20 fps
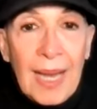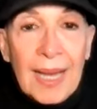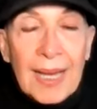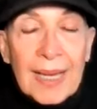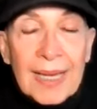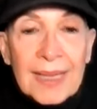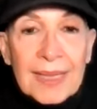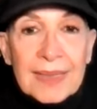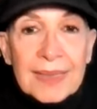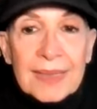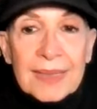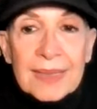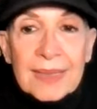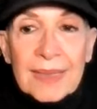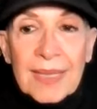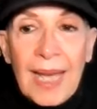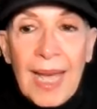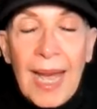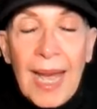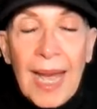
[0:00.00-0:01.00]
And
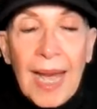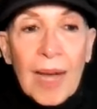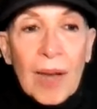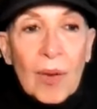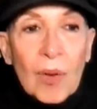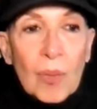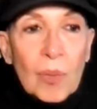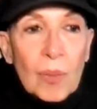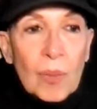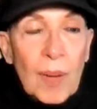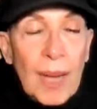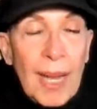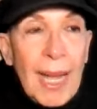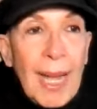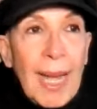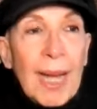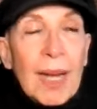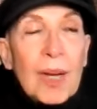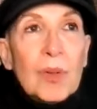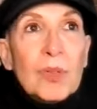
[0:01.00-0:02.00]
how
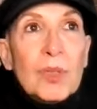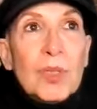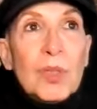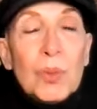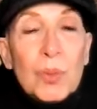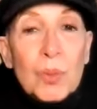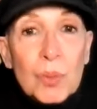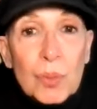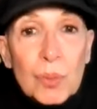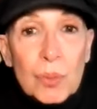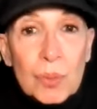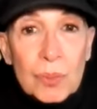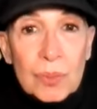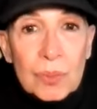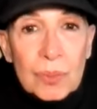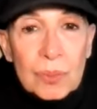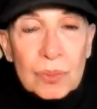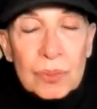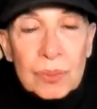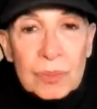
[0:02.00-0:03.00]
how you
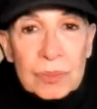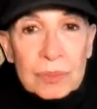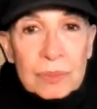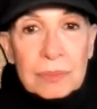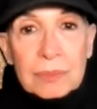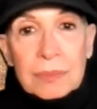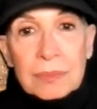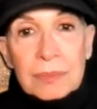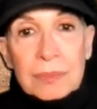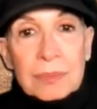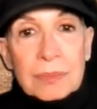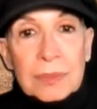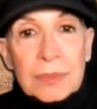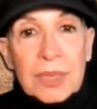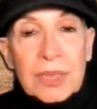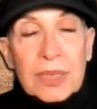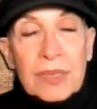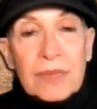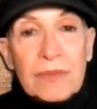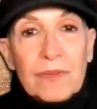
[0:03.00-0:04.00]

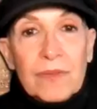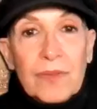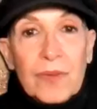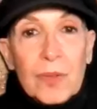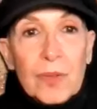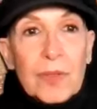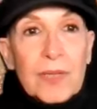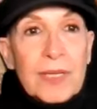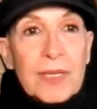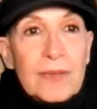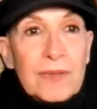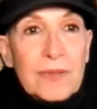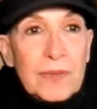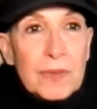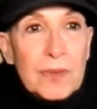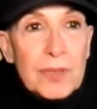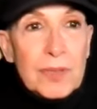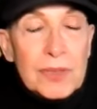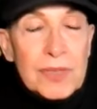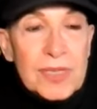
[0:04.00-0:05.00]
convert it
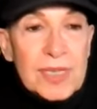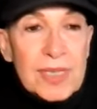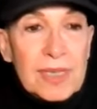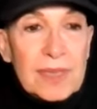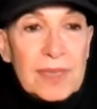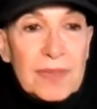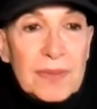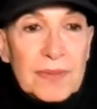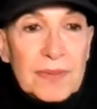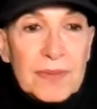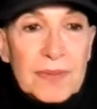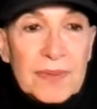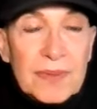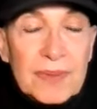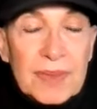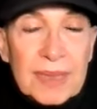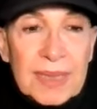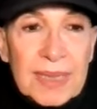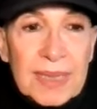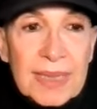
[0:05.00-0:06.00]
for yourself
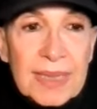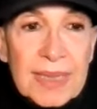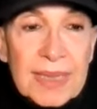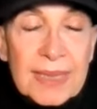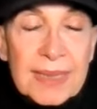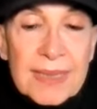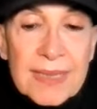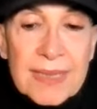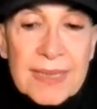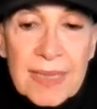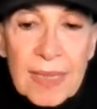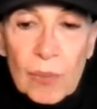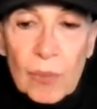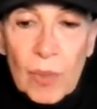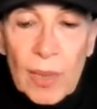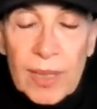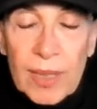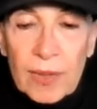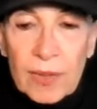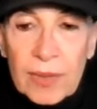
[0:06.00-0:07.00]
in some
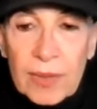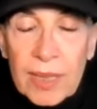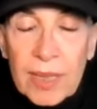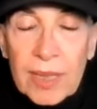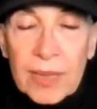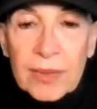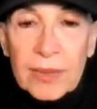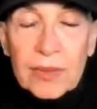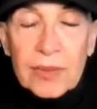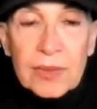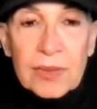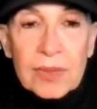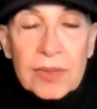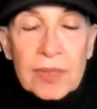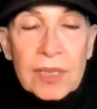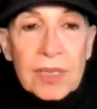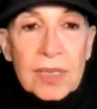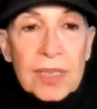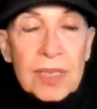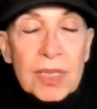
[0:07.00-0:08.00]
way or another
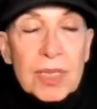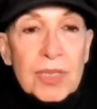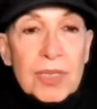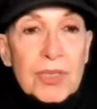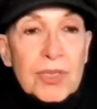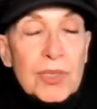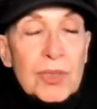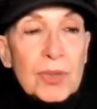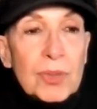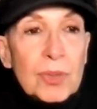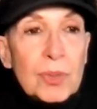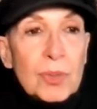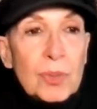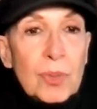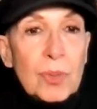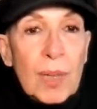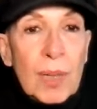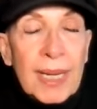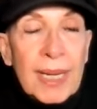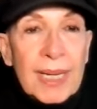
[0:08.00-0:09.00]

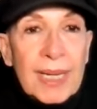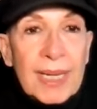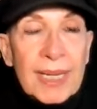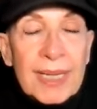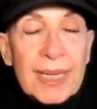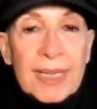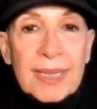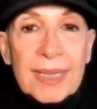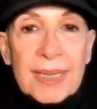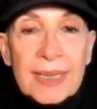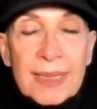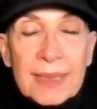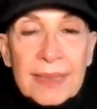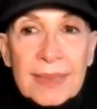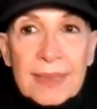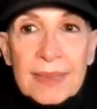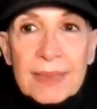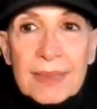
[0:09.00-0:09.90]
to a